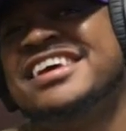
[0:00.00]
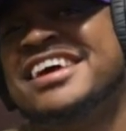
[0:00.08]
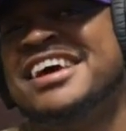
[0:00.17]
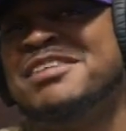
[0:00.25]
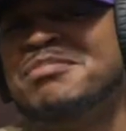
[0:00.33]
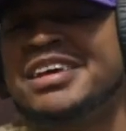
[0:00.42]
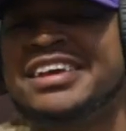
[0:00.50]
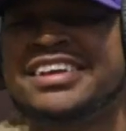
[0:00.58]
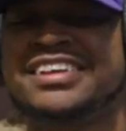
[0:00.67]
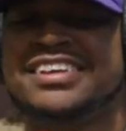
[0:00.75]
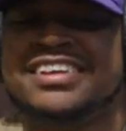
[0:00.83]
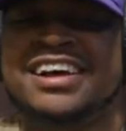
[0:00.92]
hey
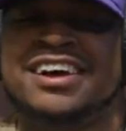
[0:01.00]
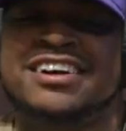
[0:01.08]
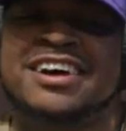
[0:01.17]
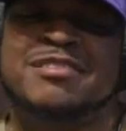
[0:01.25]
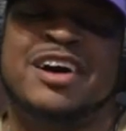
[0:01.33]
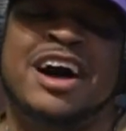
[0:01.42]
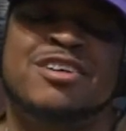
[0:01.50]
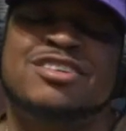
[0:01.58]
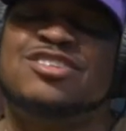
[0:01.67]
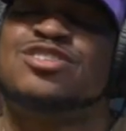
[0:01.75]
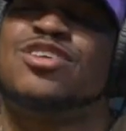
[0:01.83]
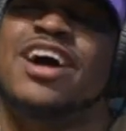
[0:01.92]
man,
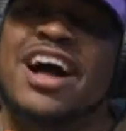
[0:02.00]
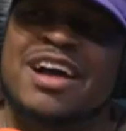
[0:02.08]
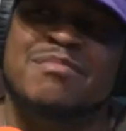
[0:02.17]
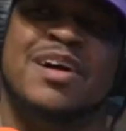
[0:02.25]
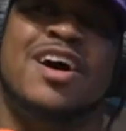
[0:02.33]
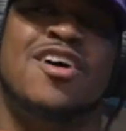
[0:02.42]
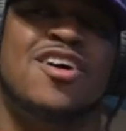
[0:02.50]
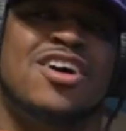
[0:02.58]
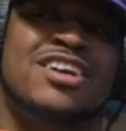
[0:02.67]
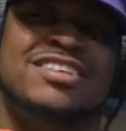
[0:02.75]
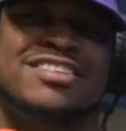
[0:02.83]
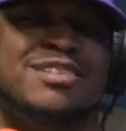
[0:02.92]
I'll try my hardest